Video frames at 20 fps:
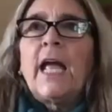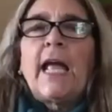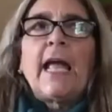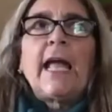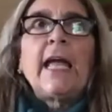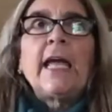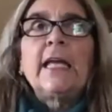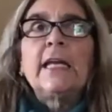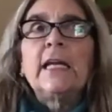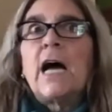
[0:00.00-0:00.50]

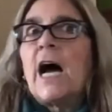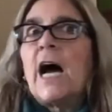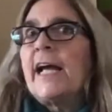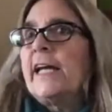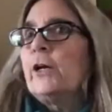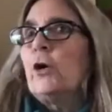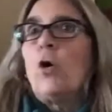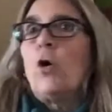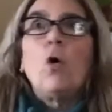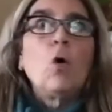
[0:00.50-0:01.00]
And I
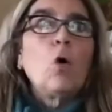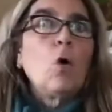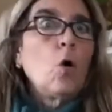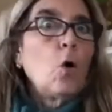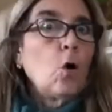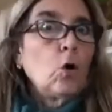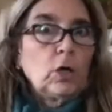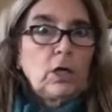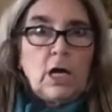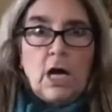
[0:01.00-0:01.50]
had
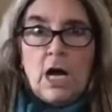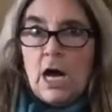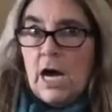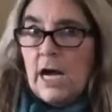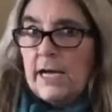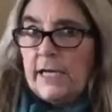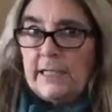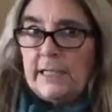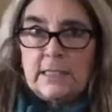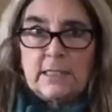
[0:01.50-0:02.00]
all
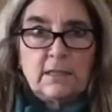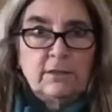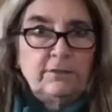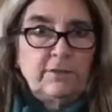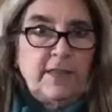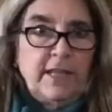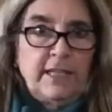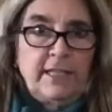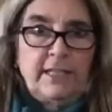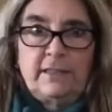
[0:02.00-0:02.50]
kinds of
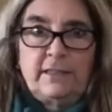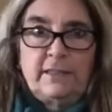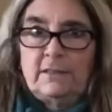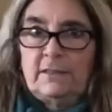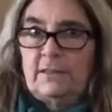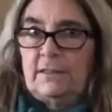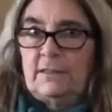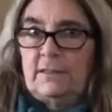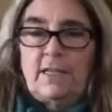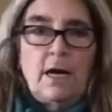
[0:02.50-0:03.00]
things
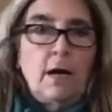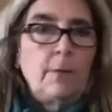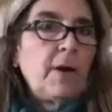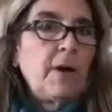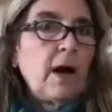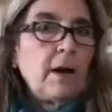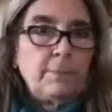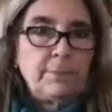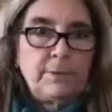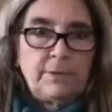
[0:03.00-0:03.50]
come
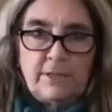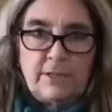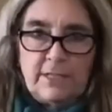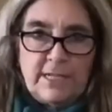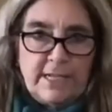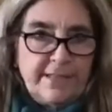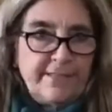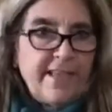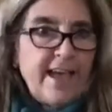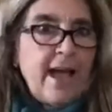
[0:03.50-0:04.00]
up
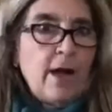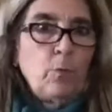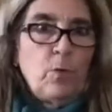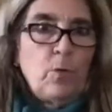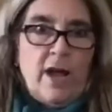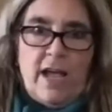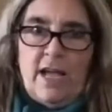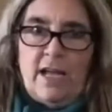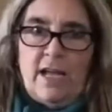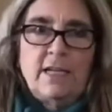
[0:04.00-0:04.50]
in that
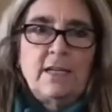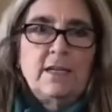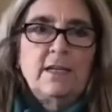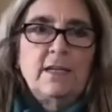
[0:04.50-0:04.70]
way.